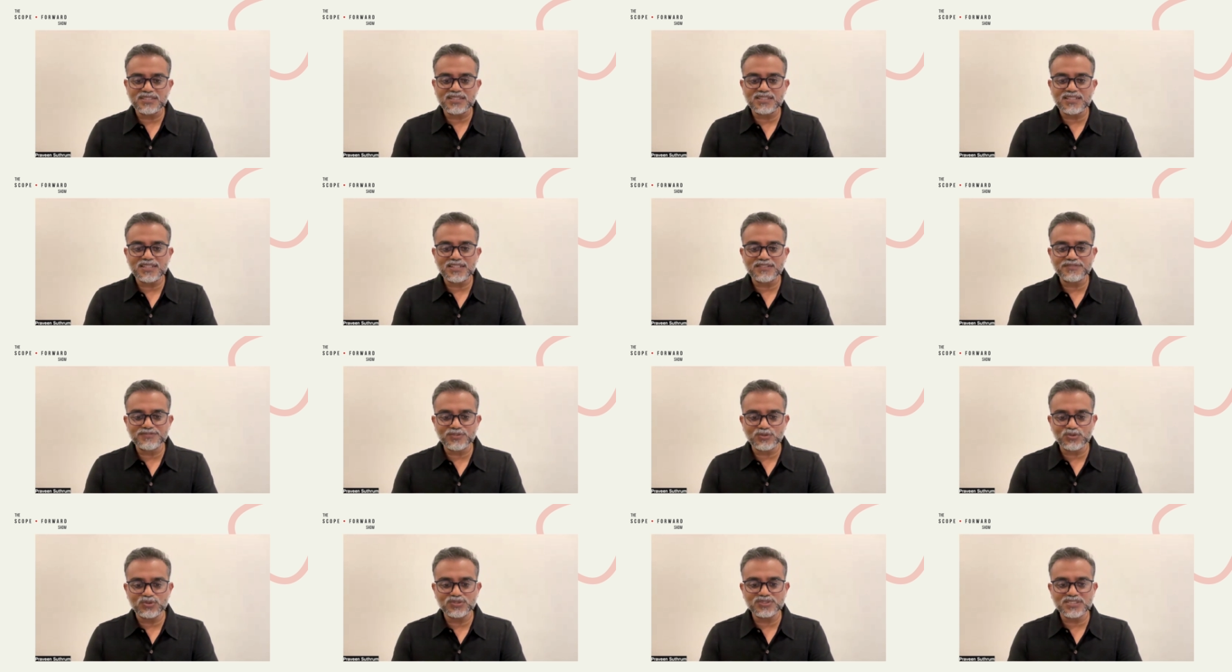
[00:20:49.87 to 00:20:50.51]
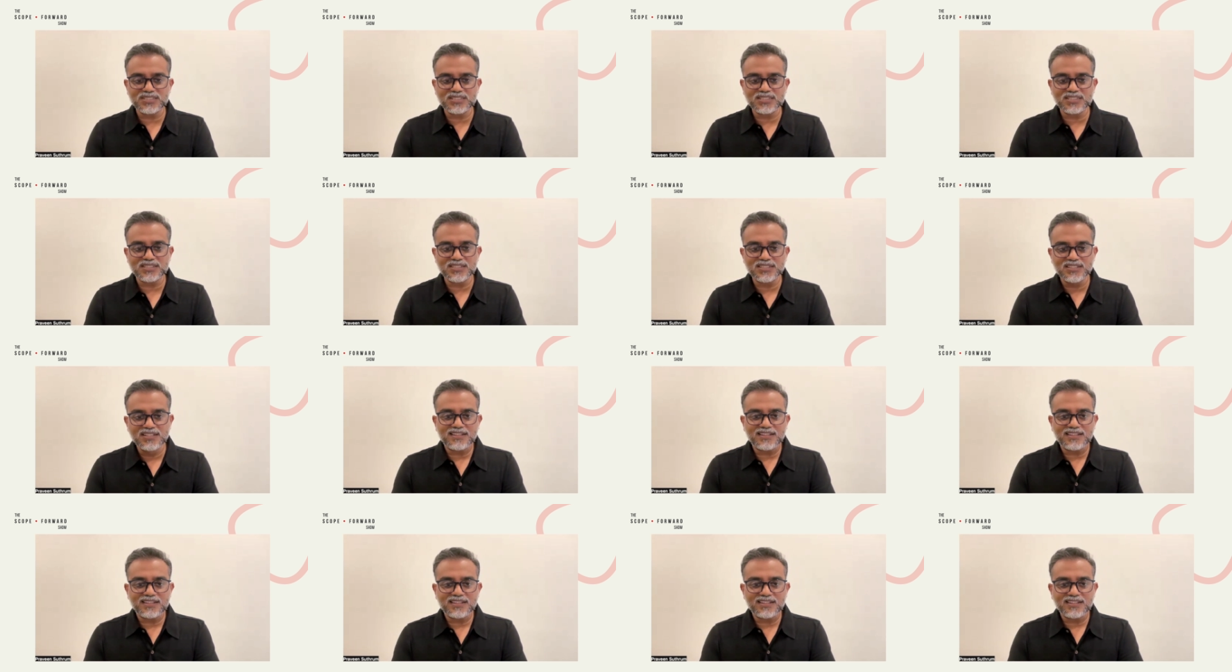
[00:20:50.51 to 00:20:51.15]
And I foresee
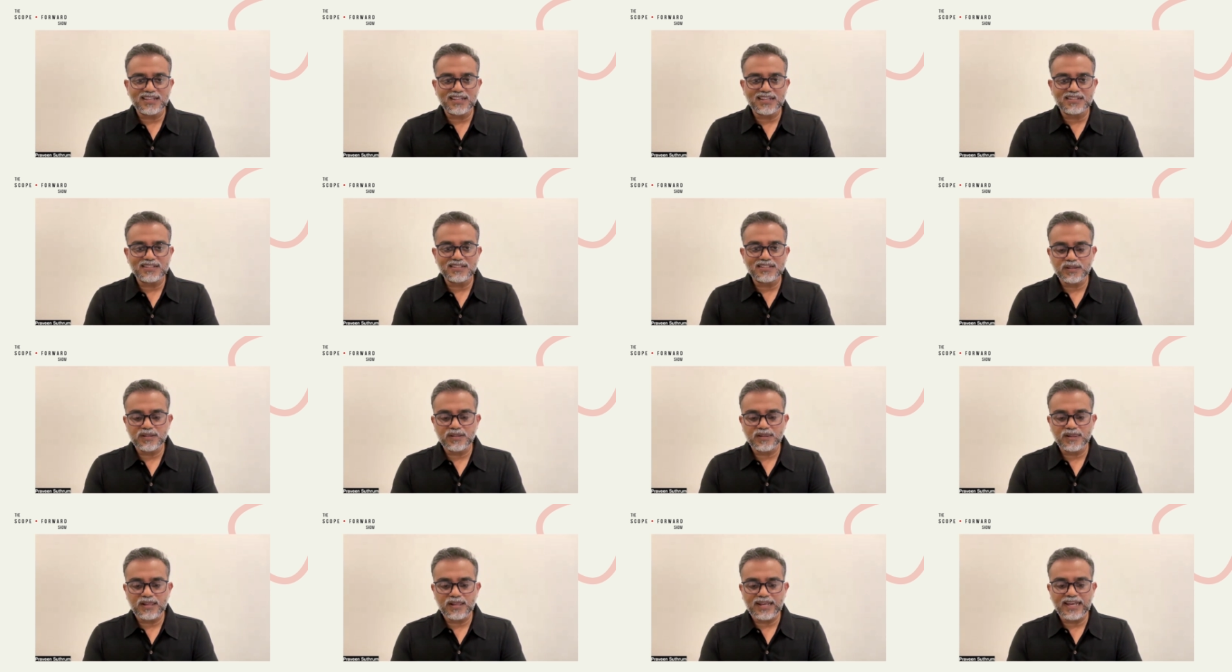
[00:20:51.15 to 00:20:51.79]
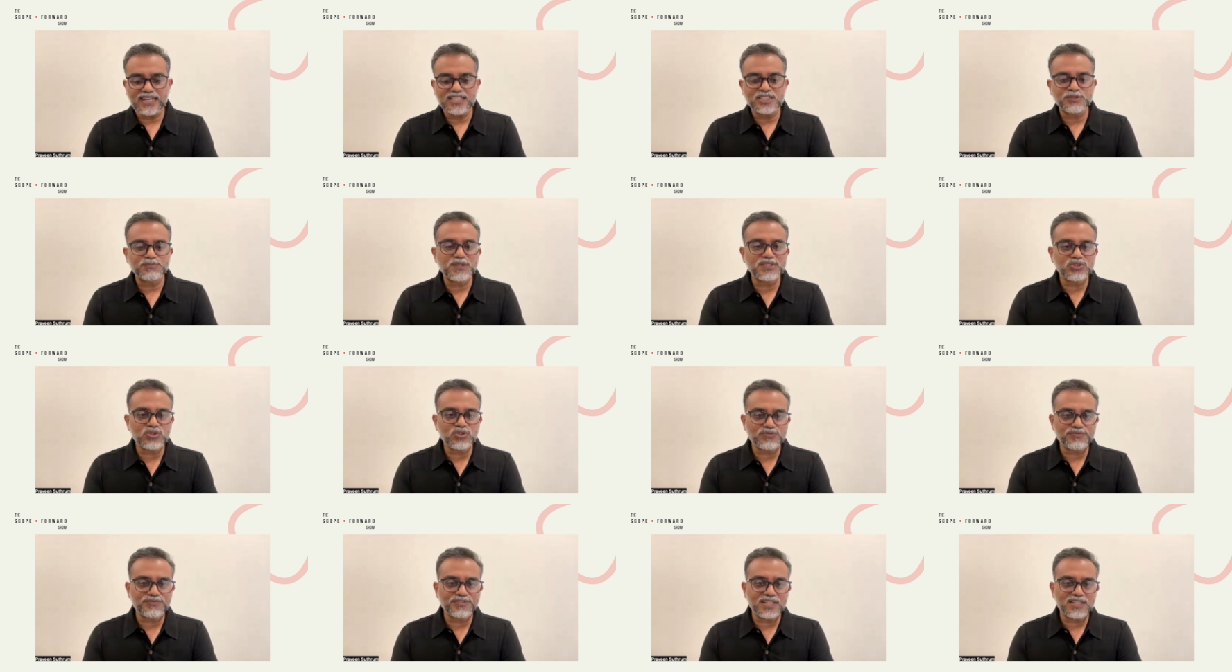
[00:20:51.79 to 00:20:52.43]
that aspects
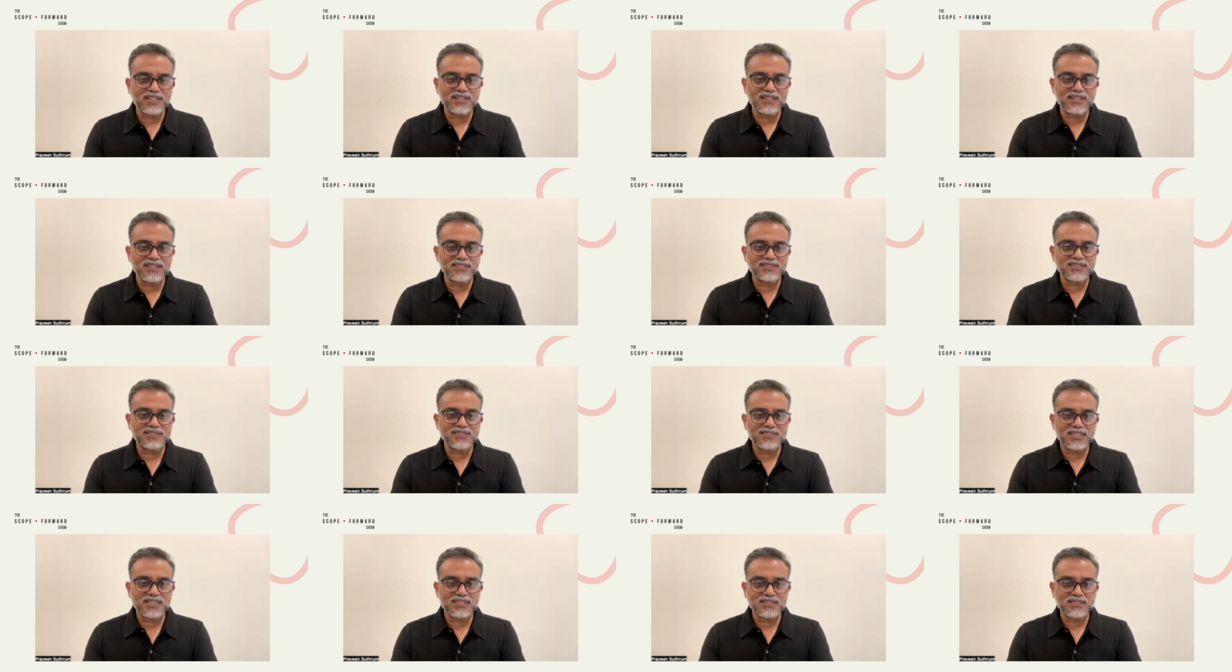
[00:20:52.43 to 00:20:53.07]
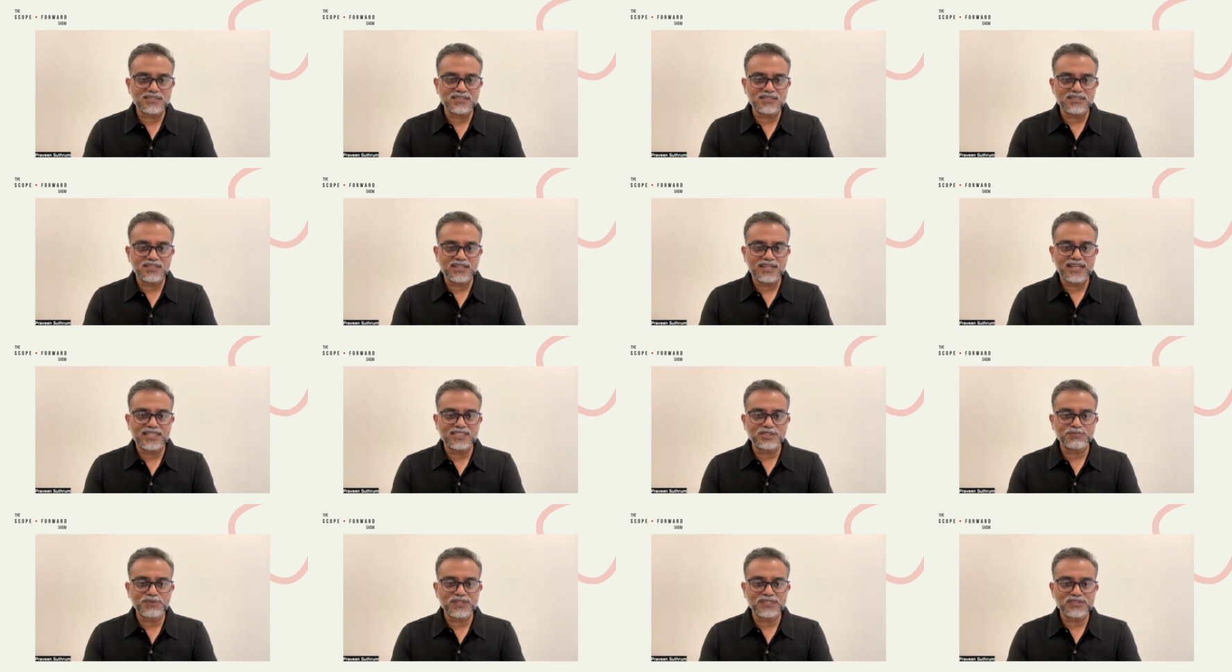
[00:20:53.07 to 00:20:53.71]
of wellness and
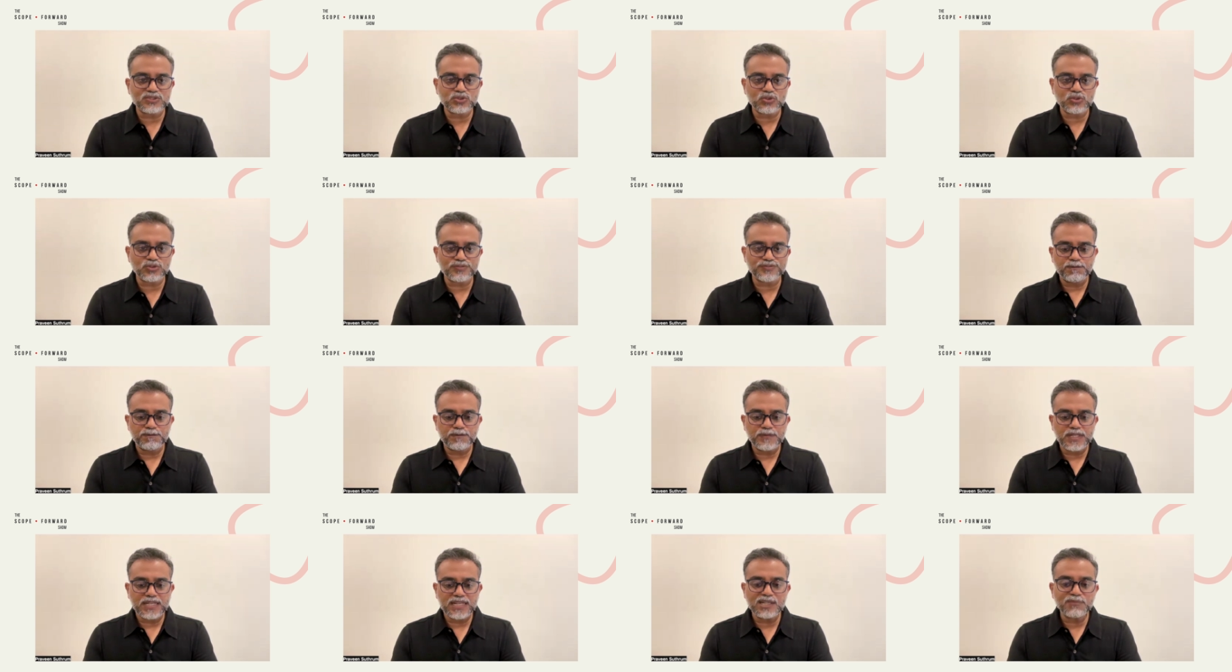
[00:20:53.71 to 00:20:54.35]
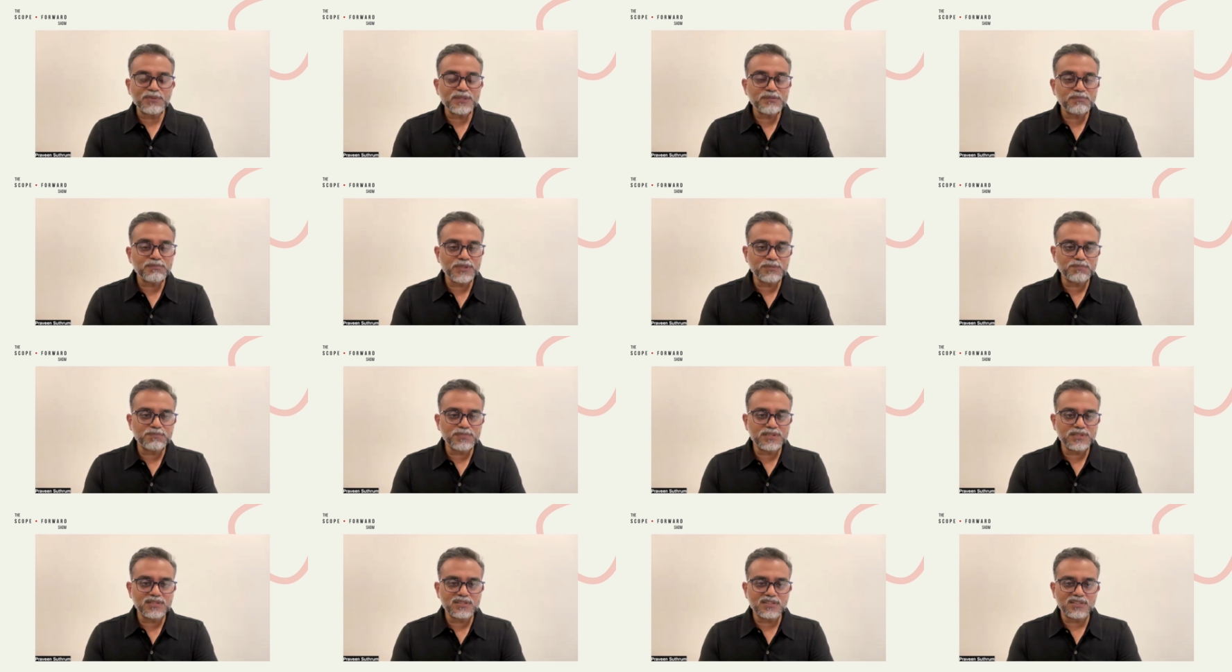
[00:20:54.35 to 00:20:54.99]
aspects of helping
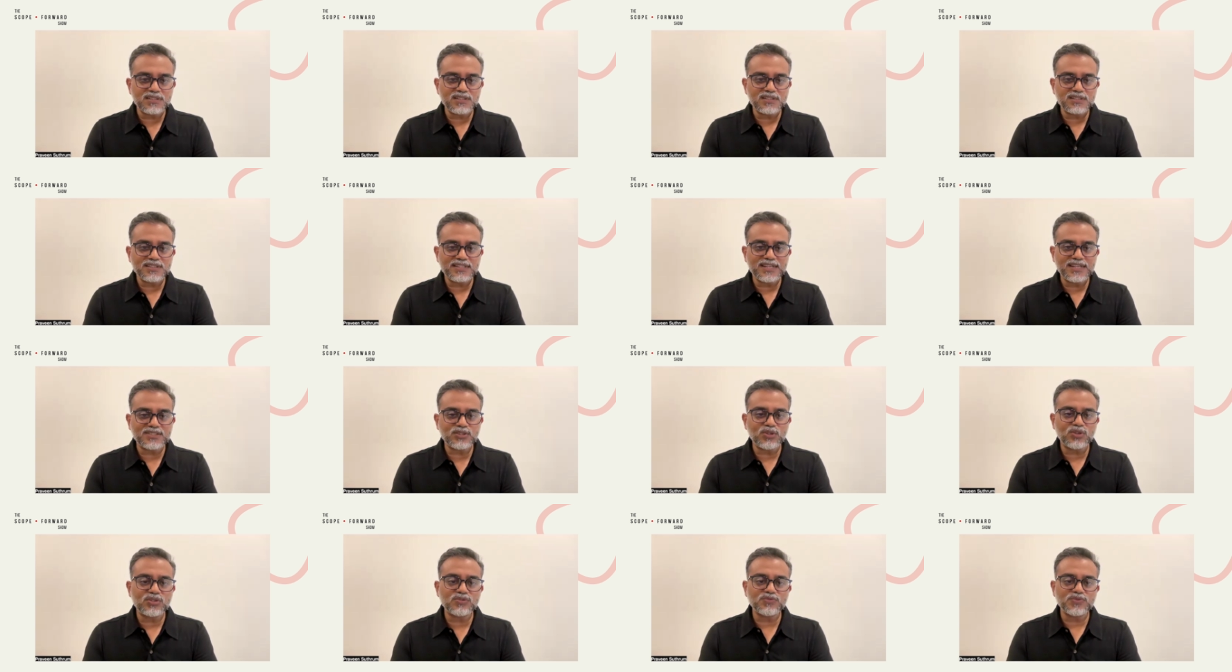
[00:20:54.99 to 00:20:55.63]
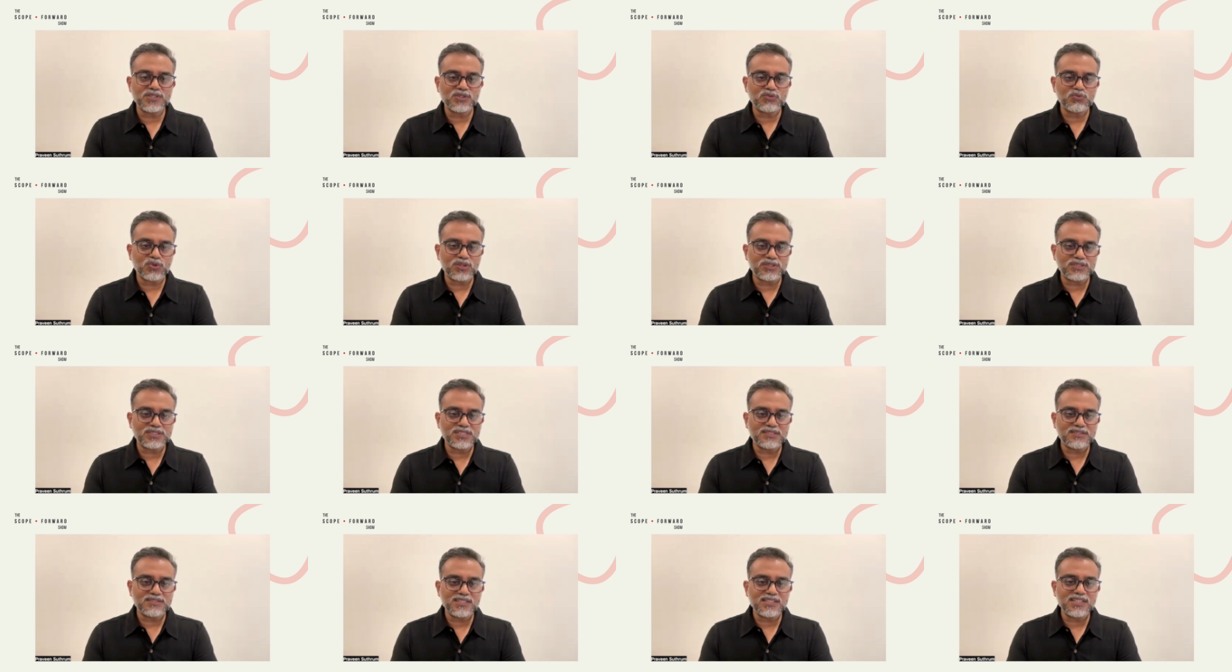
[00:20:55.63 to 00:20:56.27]
people get on with what
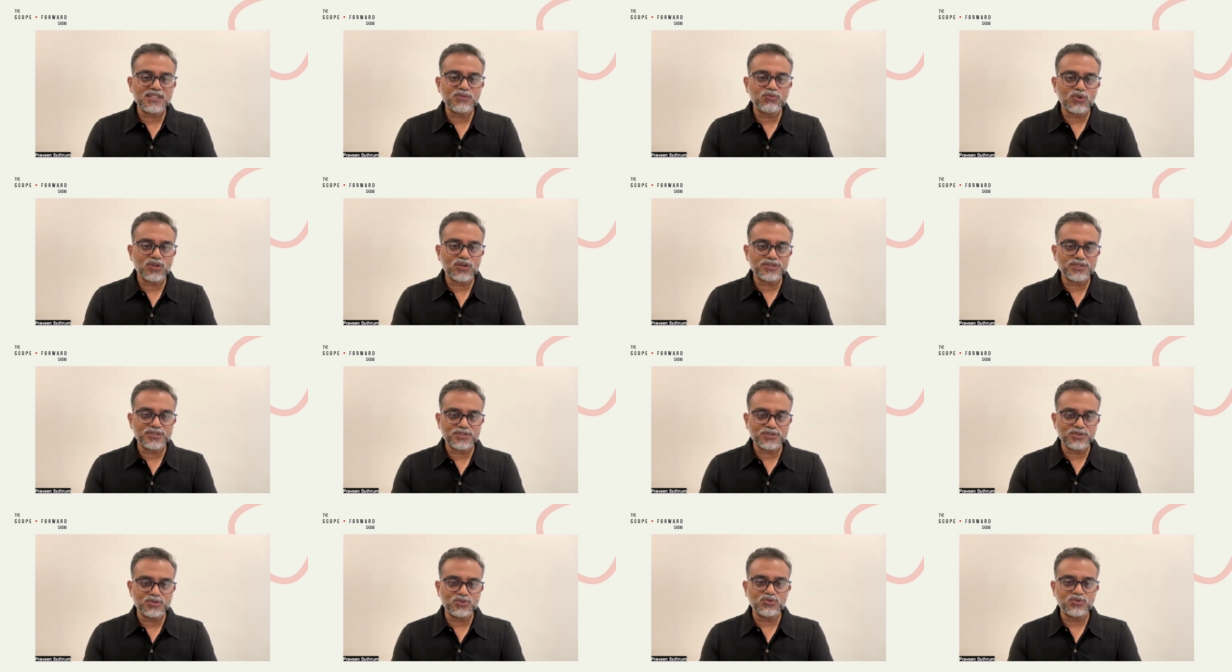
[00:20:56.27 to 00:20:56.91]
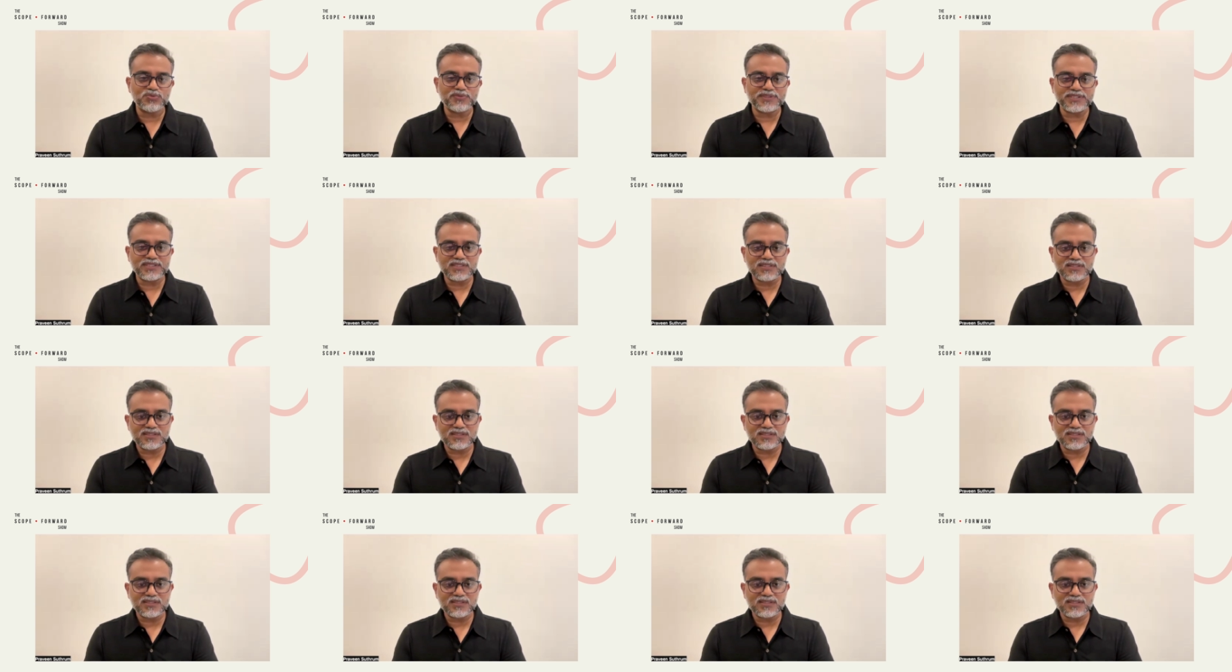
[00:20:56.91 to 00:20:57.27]
they really want to do with